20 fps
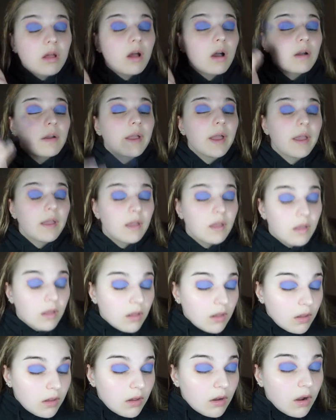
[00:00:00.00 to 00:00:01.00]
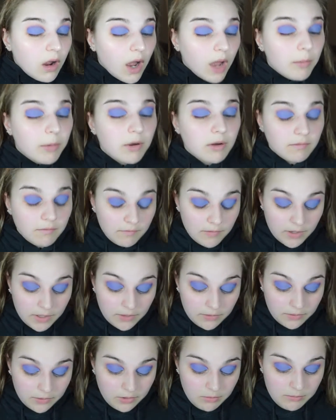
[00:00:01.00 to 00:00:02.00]
Okay, I put a
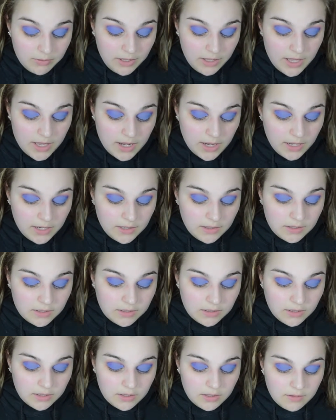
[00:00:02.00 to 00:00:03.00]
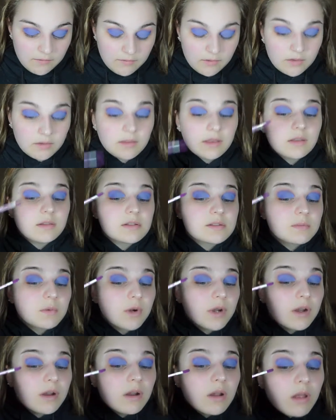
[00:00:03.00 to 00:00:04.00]
very little bit and I can definitely use
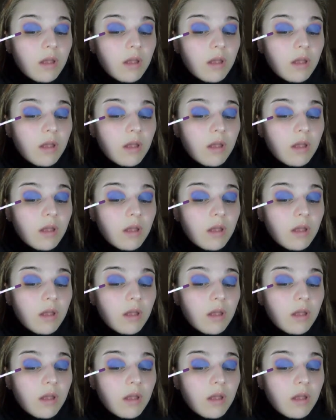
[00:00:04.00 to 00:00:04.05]
more.